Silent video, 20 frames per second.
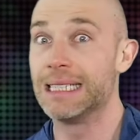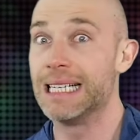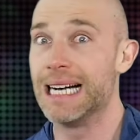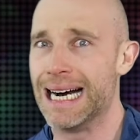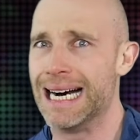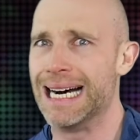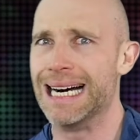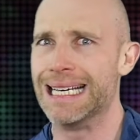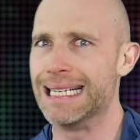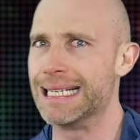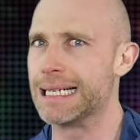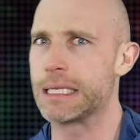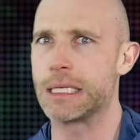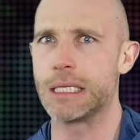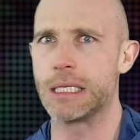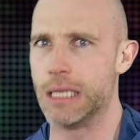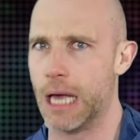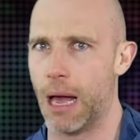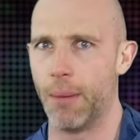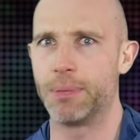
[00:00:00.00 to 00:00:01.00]
I
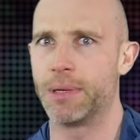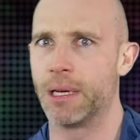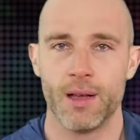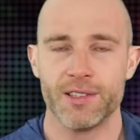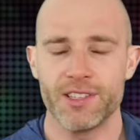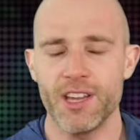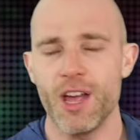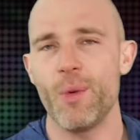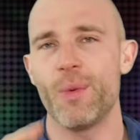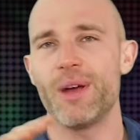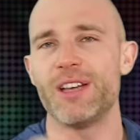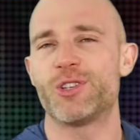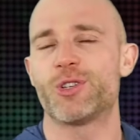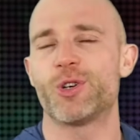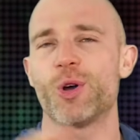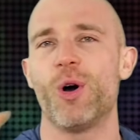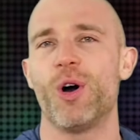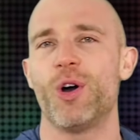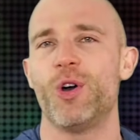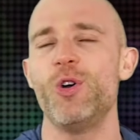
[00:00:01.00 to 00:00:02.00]
accept." So in short,